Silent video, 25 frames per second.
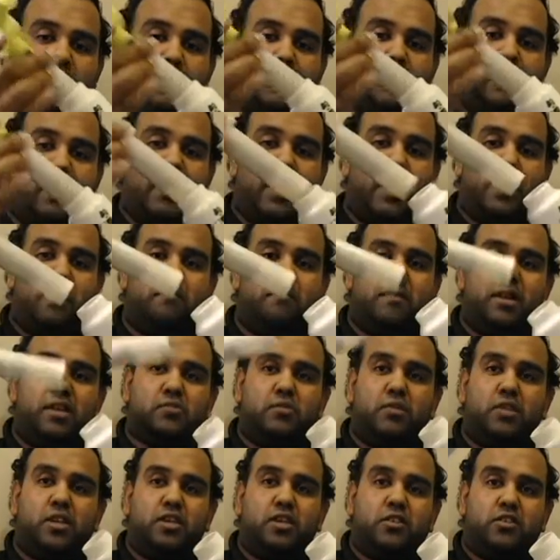and mess
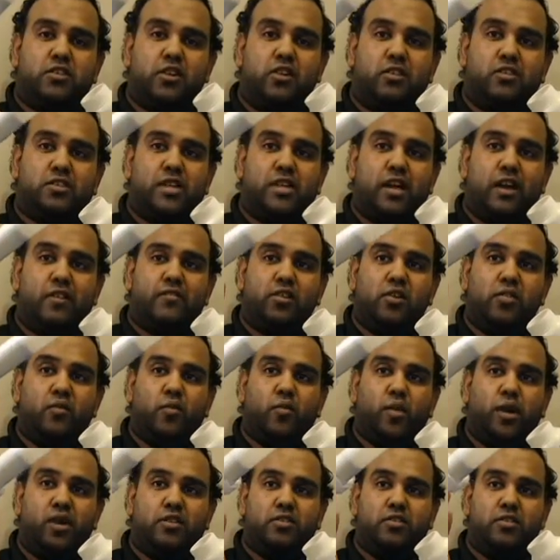with the internals however you
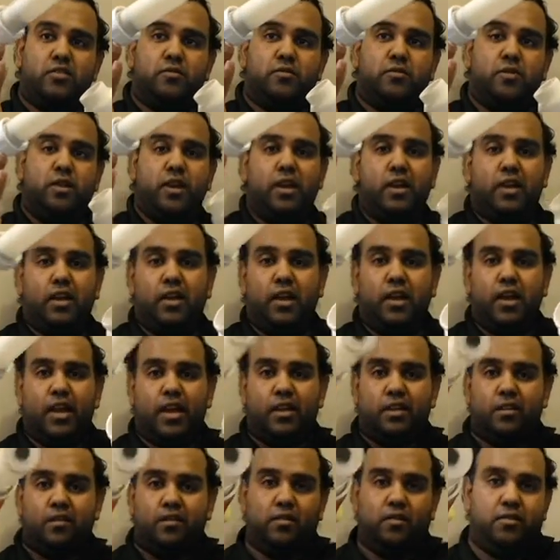want to.
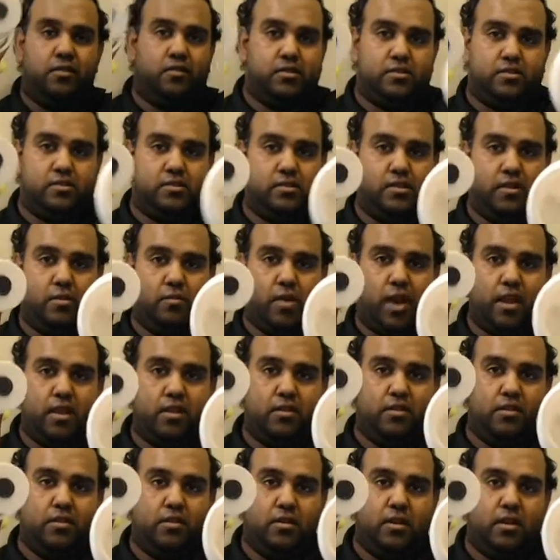And you can just see right
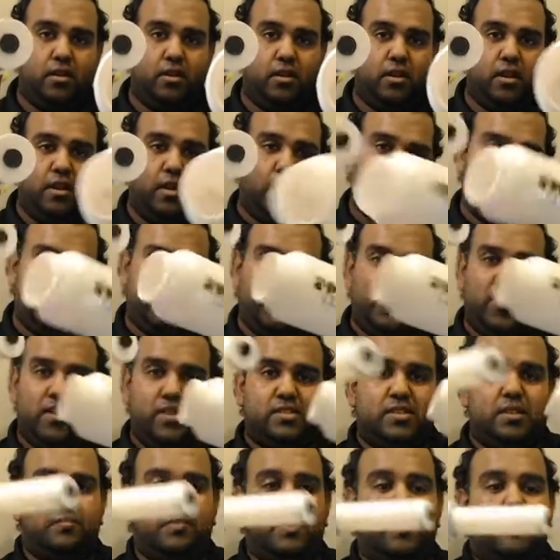into it. It's a very
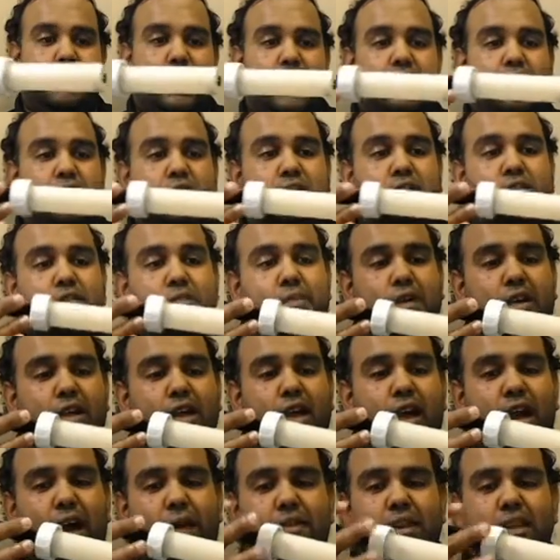simple mechanism.
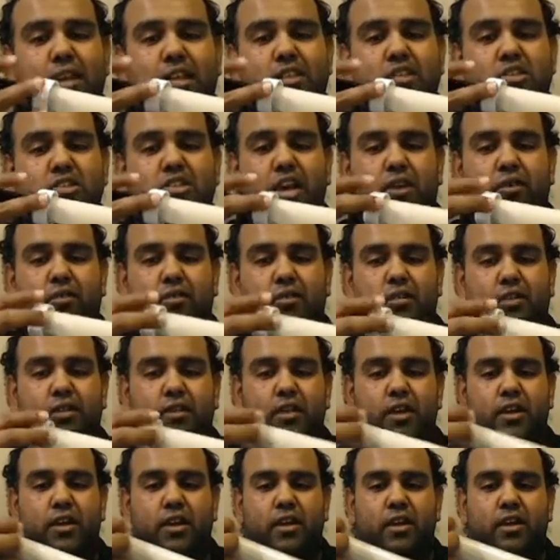I mean, in general,
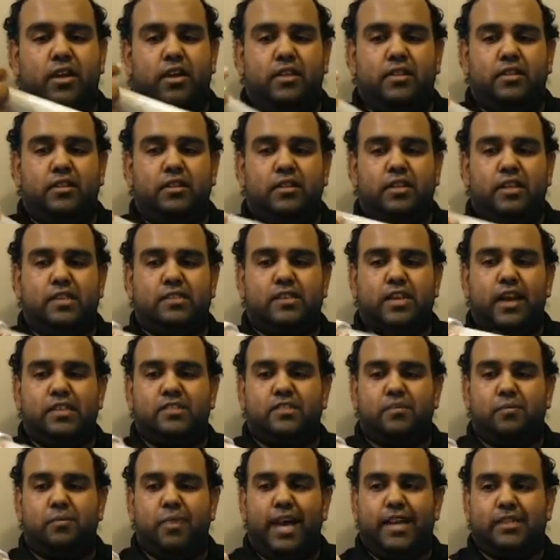these kinds
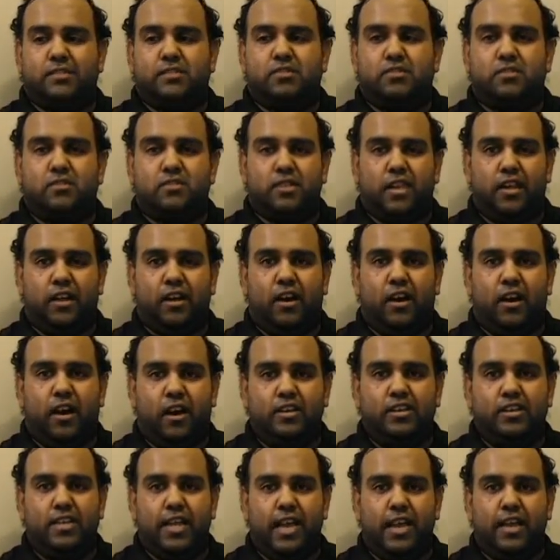of blasters, like
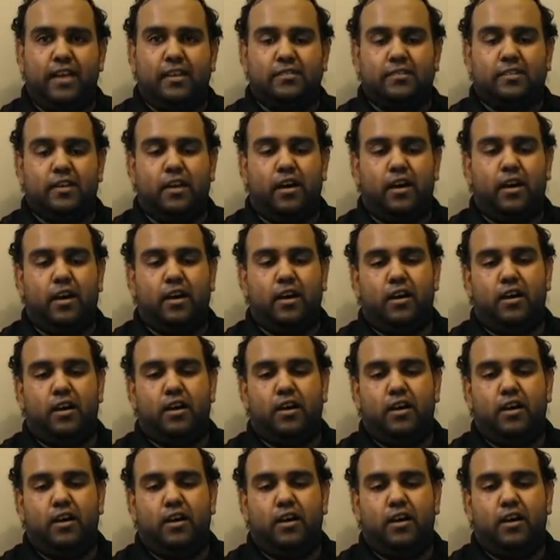hard tanks, are